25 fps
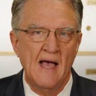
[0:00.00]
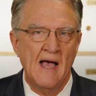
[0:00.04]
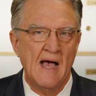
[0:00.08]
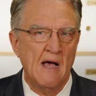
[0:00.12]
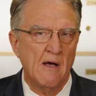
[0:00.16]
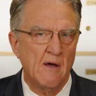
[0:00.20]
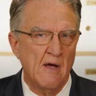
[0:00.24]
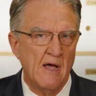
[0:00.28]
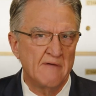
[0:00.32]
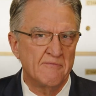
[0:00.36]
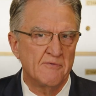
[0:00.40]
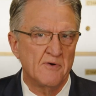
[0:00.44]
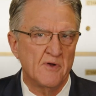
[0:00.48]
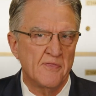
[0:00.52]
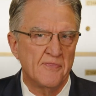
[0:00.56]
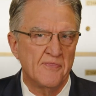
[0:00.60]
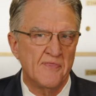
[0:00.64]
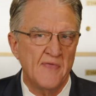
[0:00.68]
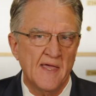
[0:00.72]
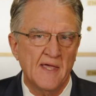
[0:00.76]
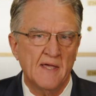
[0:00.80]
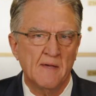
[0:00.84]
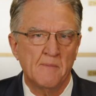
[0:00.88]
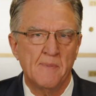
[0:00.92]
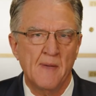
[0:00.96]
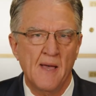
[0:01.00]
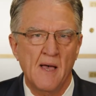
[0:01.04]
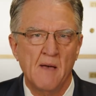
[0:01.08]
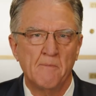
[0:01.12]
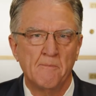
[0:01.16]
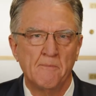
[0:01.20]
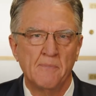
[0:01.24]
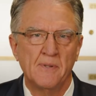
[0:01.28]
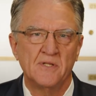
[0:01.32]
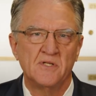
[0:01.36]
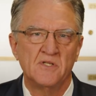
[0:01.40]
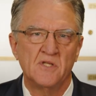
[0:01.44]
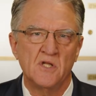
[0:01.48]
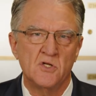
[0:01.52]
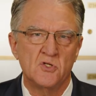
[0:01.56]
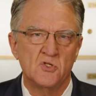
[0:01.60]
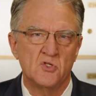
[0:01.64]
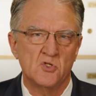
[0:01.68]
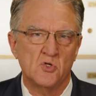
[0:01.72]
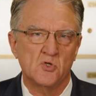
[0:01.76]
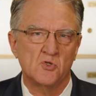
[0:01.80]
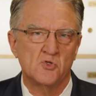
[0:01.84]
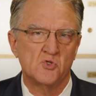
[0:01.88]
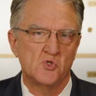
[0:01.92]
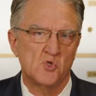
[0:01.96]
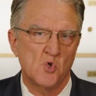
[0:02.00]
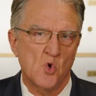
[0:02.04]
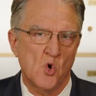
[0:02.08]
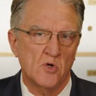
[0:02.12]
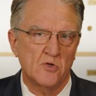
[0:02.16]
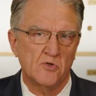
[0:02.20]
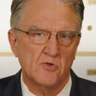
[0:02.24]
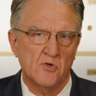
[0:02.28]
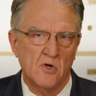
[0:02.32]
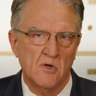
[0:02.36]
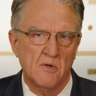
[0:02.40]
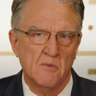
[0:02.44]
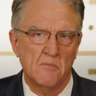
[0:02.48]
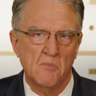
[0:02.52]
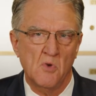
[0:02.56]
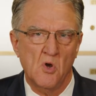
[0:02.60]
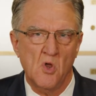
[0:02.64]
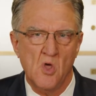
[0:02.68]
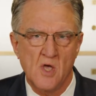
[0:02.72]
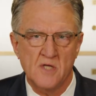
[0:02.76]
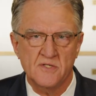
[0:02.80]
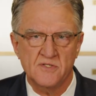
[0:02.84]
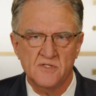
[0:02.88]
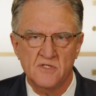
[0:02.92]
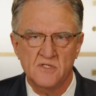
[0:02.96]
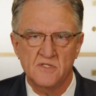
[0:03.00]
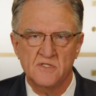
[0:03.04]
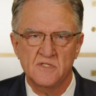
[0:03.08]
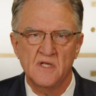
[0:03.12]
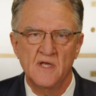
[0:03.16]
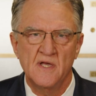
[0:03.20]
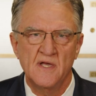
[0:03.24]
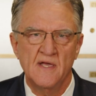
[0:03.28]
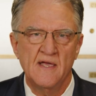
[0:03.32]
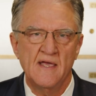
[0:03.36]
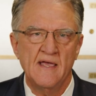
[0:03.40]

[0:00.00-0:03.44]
However, think about potential short-term losses